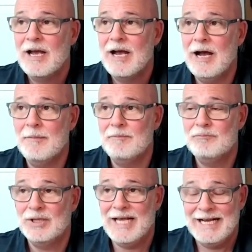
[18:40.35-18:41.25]

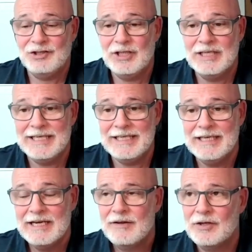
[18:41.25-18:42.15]
But actually,
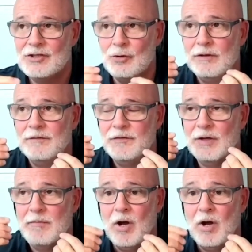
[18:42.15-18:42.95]
the sort of the